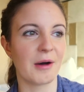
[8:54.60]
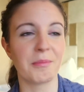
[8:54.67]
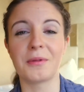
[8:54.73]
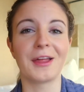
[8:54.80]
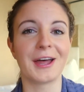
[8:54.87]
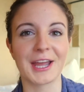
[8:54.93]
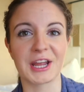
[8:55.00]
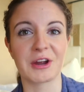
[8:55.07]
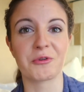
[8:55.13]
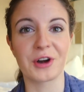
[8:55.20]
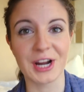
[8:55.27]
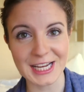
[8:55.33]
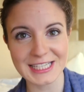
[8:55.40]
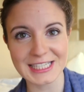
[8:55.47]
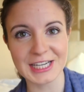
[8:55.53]
applying
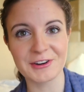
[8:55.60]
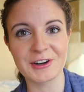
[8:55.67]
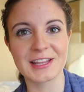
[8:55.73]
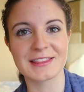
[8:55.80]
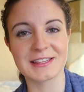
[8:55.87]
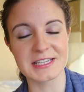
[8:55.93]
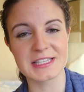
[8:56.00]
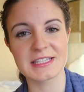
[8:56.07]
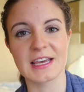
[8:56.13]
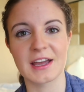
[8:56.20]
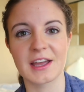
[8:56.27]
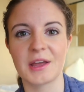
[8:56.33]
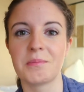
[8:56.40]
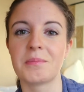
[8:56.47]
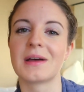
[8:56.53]
right now at this
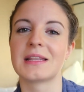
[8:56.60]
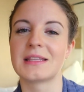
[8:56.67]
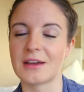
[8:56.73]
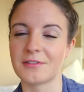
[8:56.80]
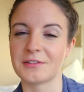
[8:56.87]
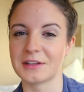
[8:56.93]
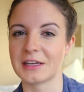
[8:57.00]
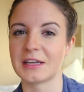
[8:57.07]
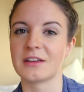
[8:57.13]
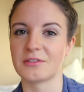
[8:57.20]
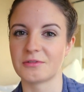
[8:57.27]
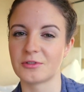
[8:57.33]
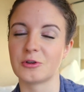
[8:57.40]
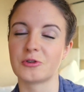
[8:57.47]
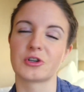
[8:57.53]
second, but definitely in
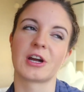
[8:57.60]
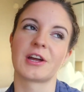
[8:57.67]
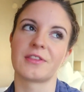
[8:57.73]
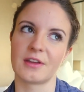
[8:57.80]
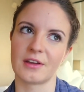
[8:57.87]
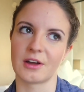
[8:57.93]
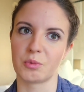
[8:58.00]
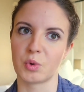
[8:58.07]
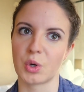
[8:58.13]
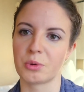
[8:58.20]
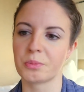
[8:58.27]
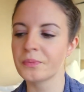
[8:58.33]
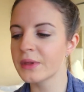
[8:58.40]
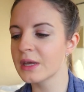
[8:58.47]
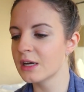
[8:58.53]
the future I think I
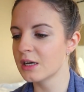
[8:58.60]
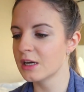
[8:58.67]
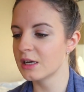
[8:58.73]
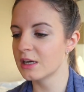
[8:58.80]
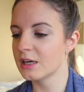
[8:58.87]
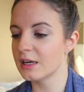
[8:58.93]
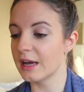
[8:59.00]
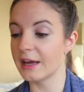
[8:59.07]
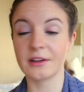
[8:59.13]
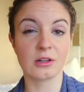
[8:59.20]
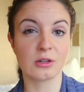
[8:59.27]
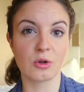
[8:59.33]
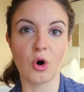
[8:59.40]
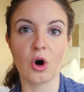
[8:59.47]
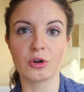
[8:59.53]
will. And
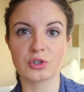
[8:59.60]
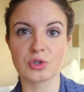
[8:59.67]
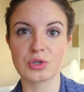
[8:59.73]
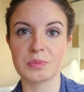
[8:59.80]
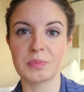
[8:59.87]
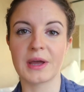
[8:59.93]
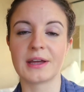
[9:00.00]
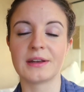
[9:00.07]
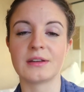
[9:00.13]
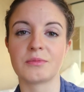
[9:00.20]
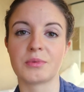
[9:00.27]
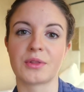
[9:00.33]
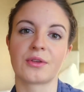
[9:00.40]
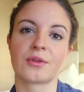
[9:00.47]
it will also depend